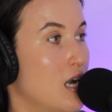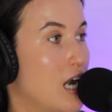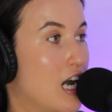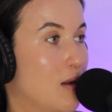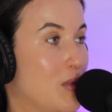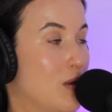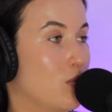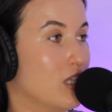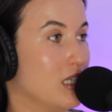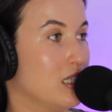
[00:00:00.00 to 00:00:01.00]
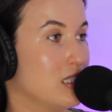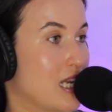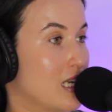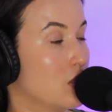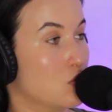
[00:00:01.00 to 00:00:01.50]
And really
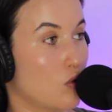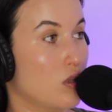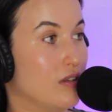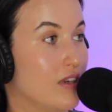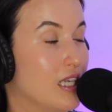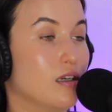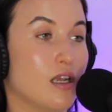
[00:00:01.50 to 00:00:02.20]
take control of it.